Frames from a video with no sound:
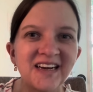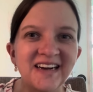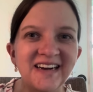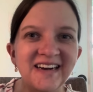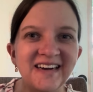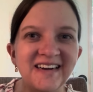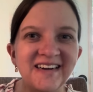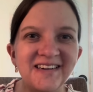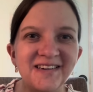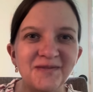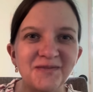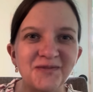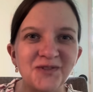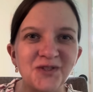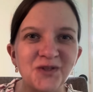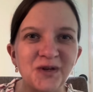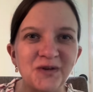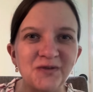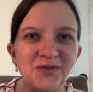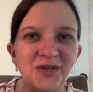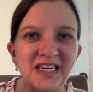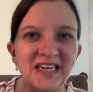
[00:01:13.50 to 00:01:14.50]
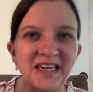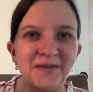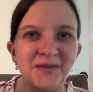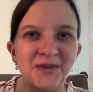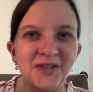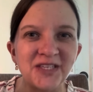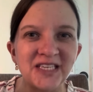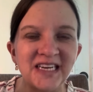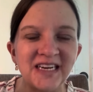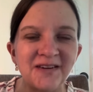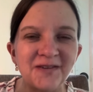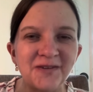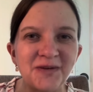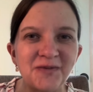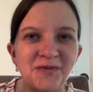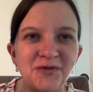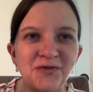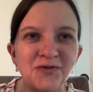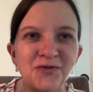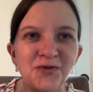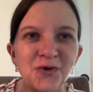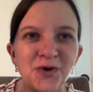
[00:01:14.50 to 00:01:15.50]
So I've read Emily Henry
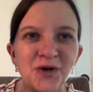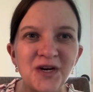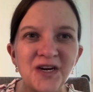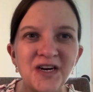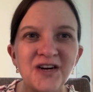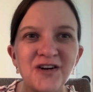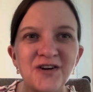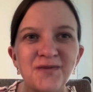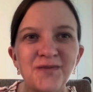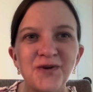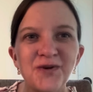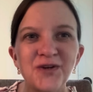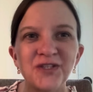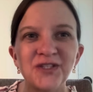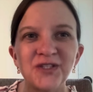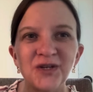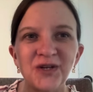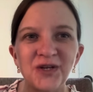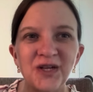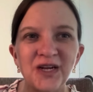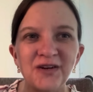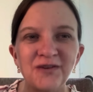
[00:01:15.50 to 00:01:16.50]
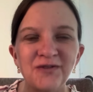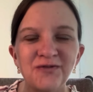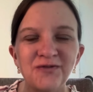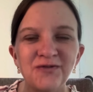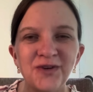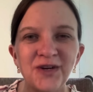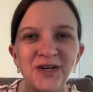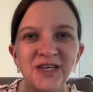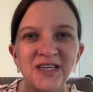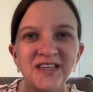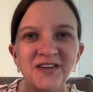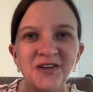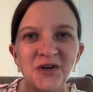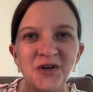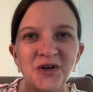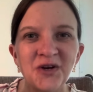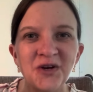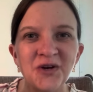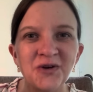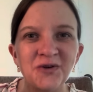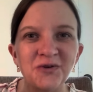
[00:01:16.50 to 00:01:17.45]
before. Her books are a lot of fun.